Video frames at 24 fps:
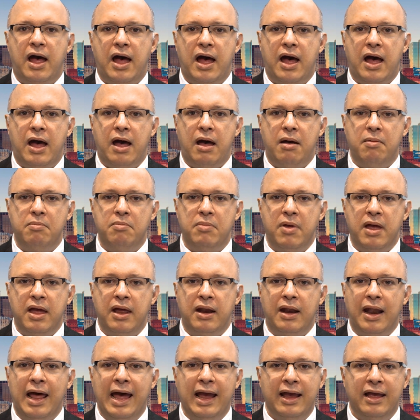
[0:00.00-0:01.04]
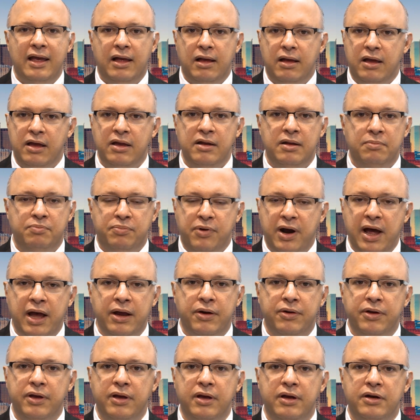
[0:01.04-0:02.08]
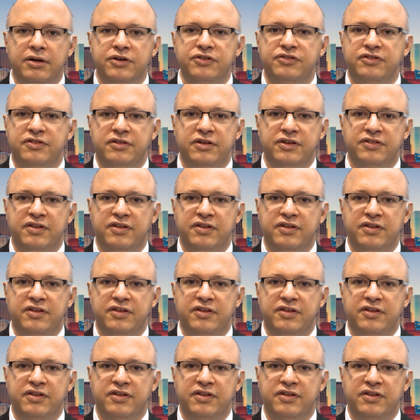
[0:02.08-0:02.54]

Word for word: And like in prior years,